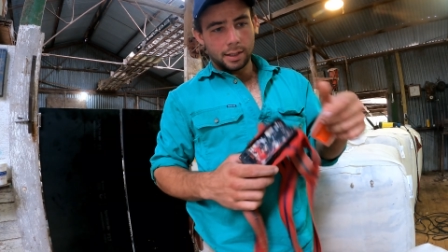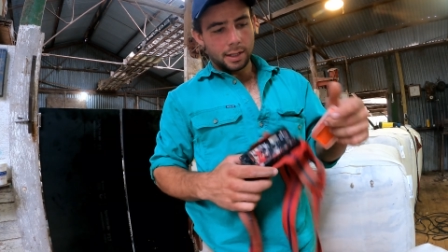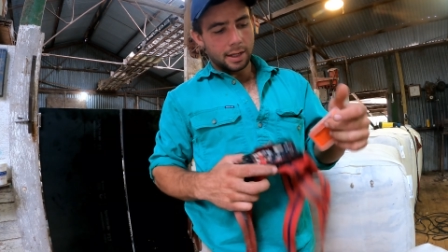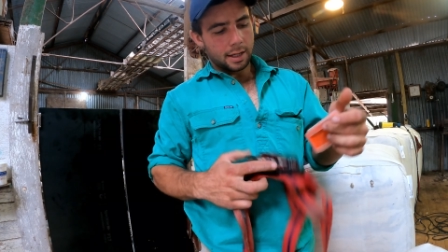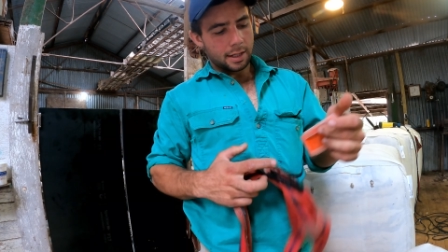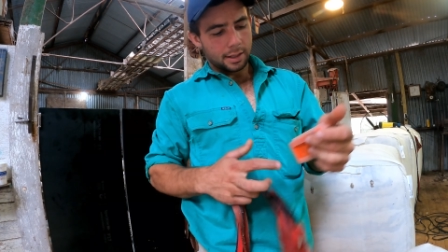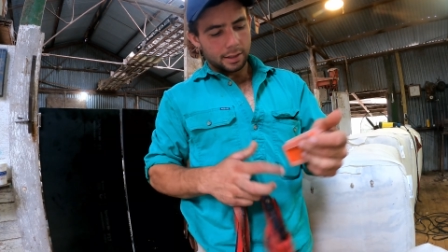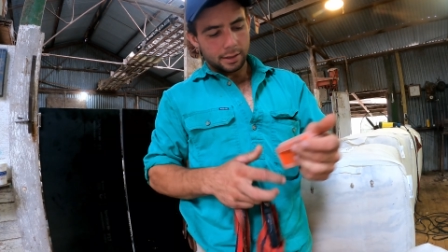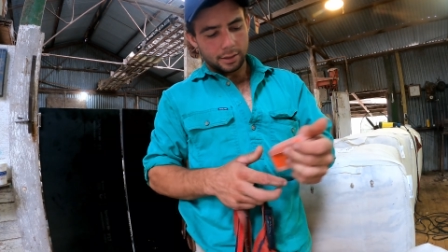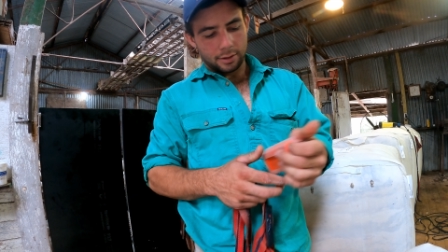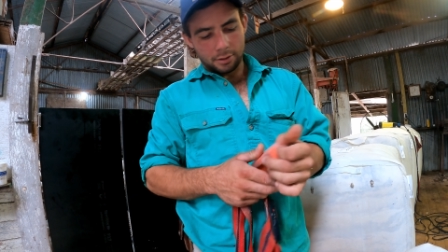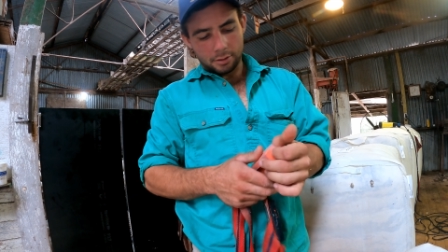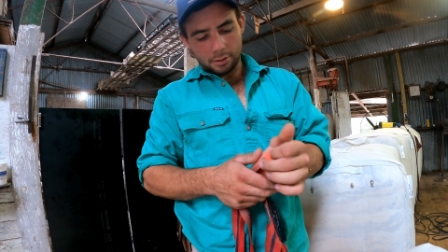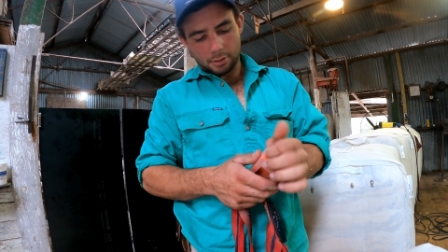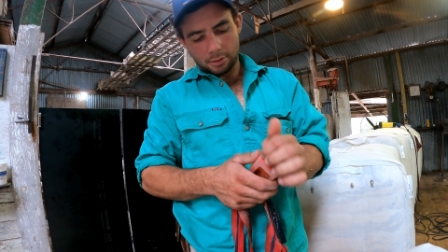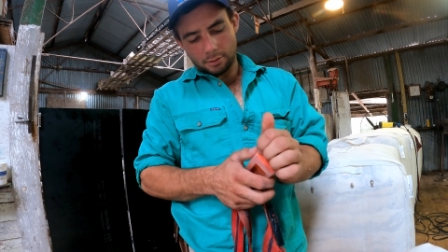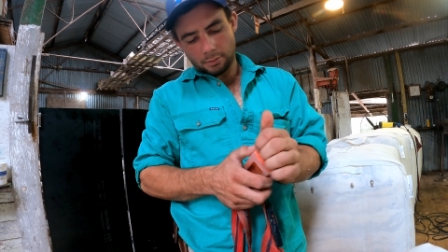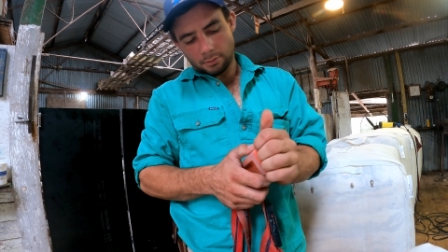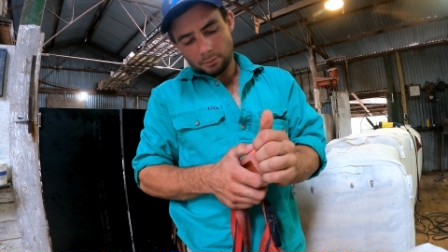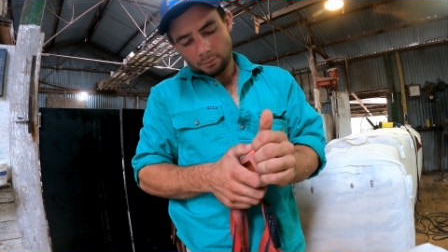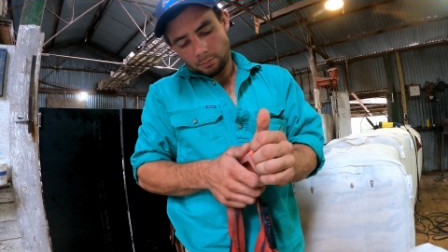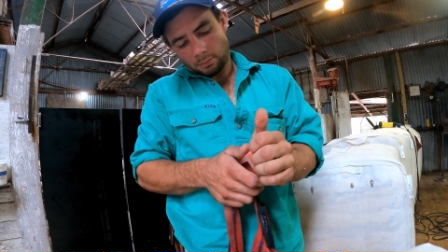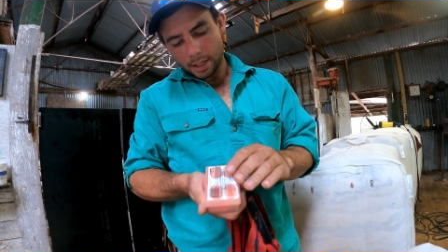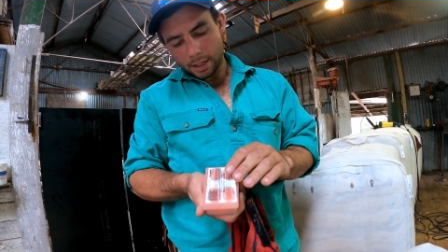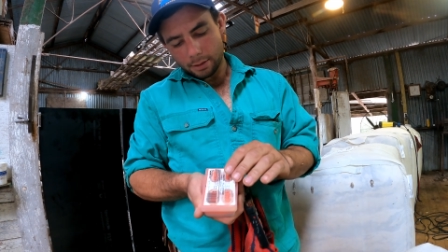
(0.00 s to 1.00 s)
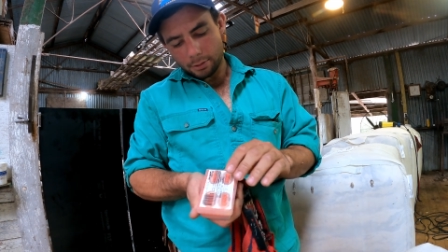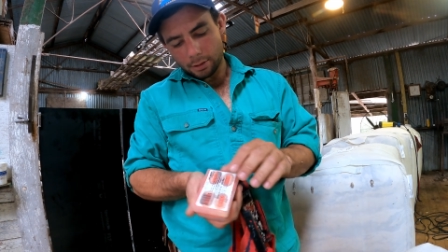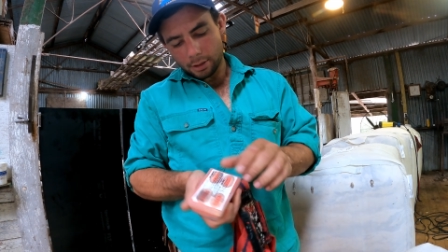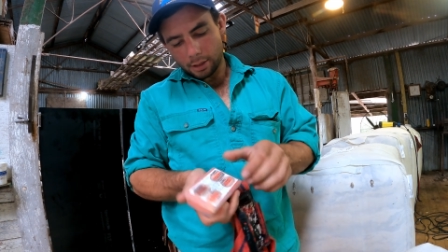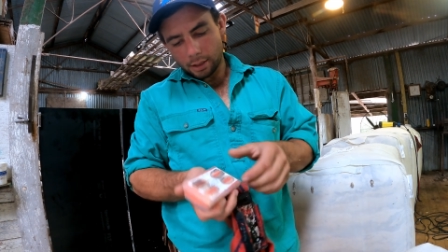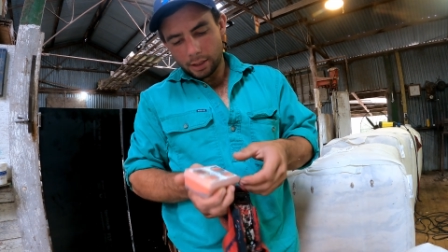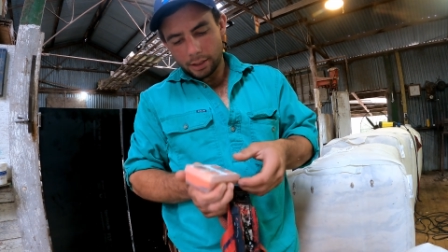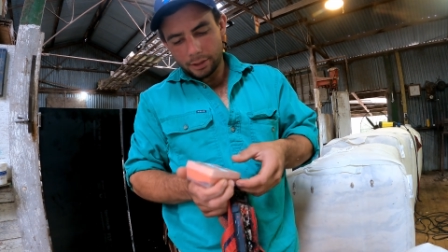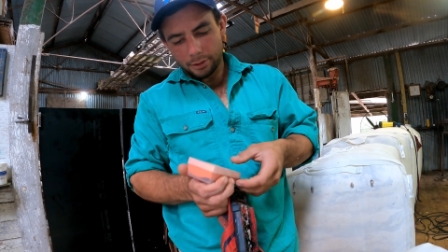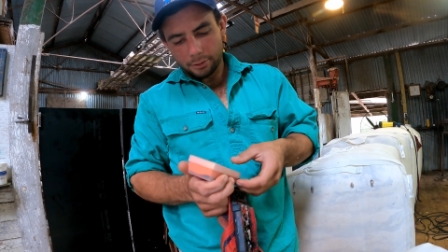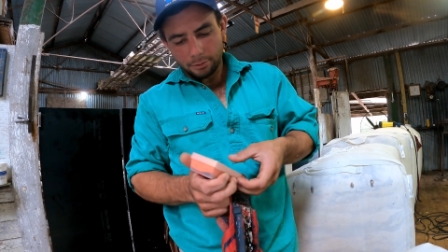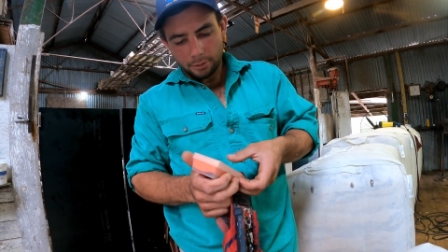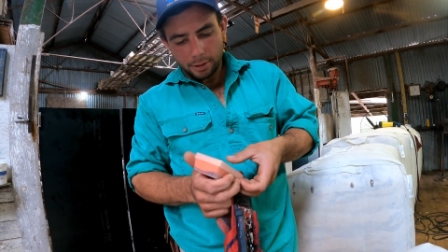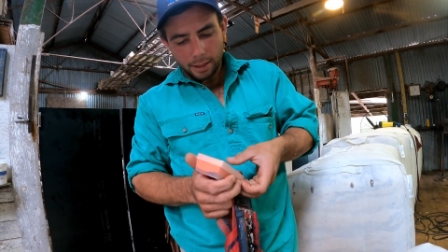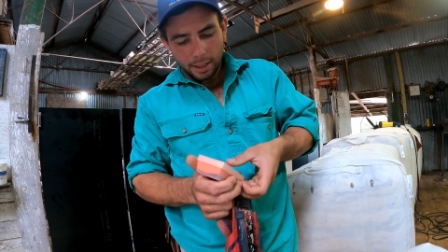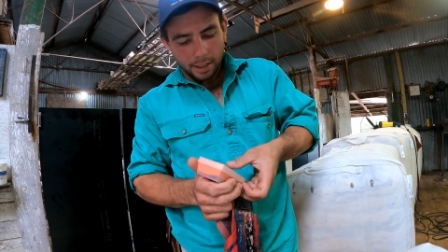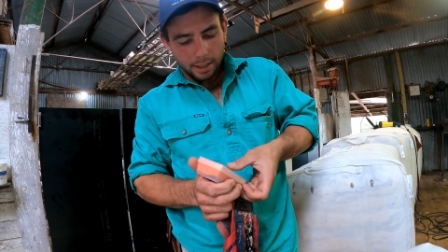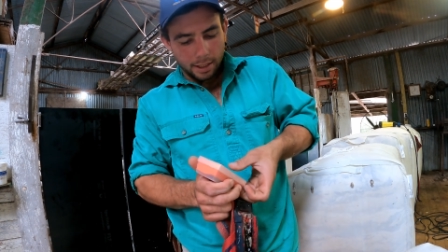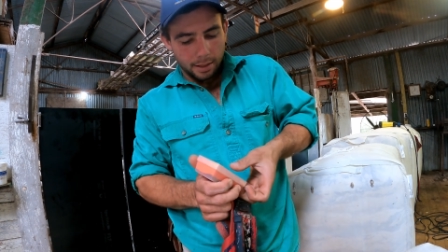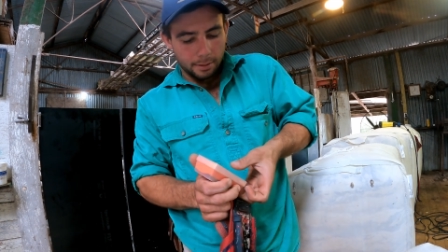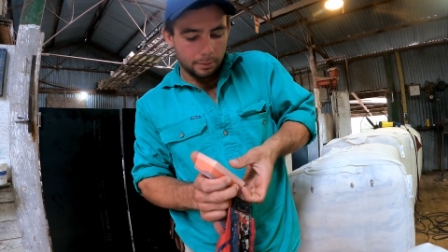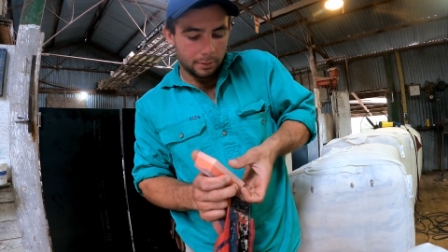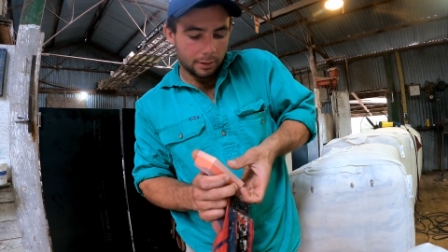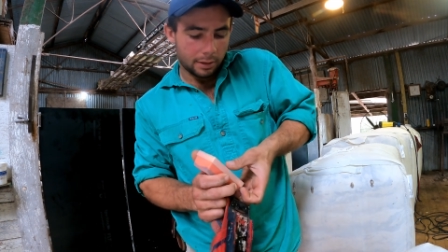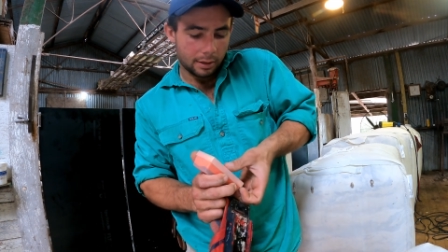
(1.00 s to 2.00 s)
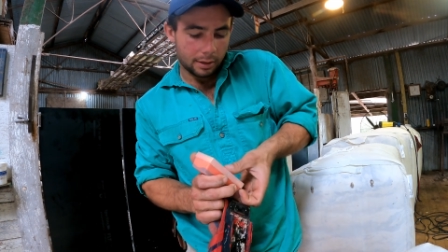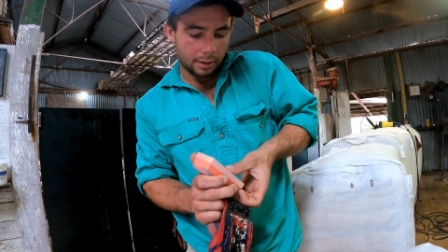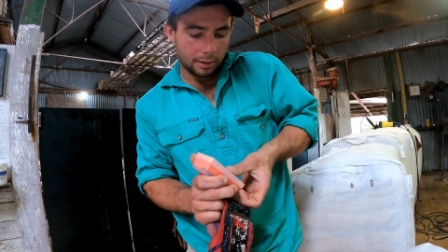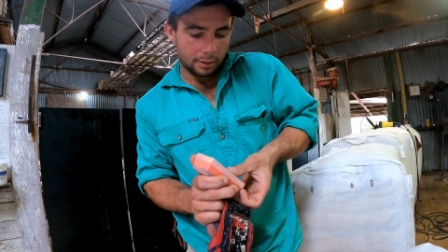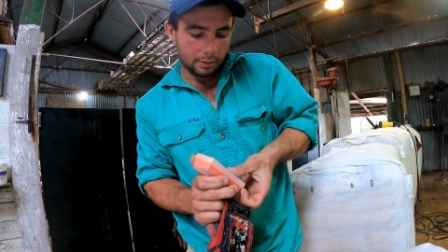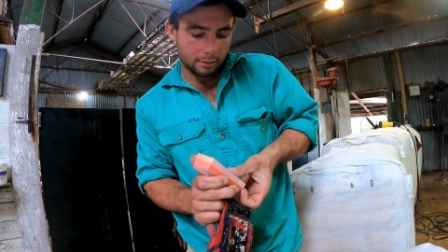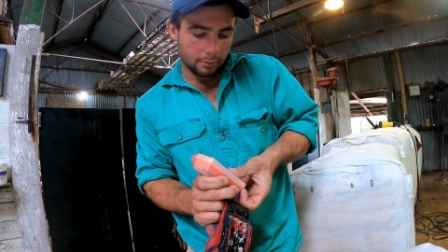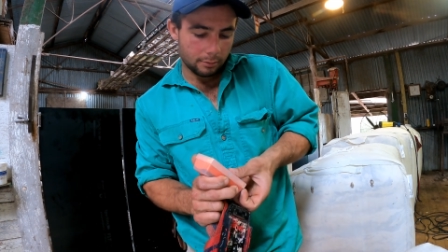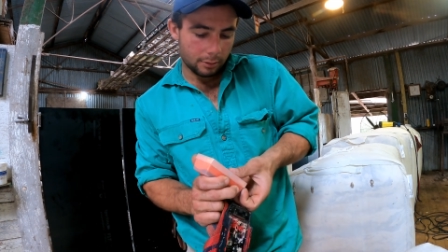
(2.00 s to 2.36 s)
harness on one of these rams,